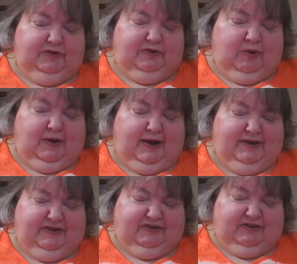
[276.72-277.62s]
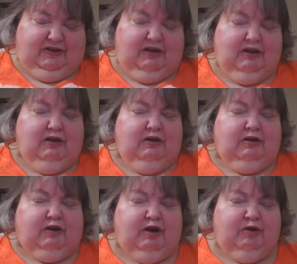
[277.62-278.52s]
So I just
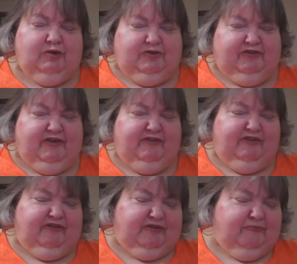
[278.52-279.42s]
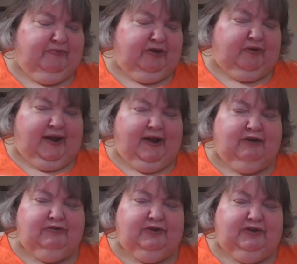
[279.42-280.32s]
coach Vivi from the
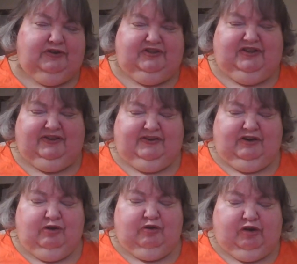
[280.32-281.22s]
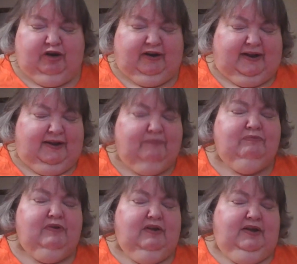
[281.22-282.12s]
ground. She's a new cook,
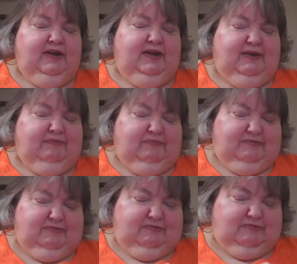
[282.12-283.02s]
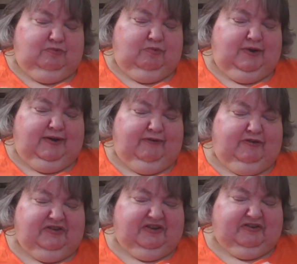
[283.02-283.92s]
and
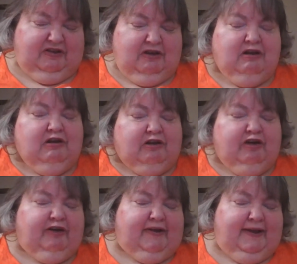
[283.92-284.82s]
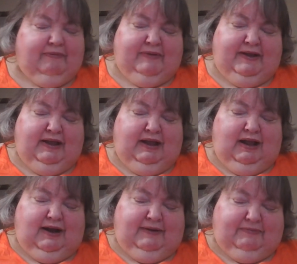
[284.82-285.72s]
whatever she's cooking me,
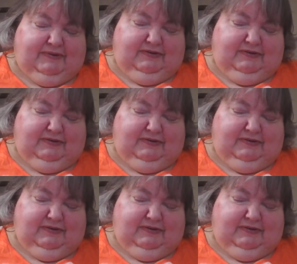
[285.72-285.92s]
I'm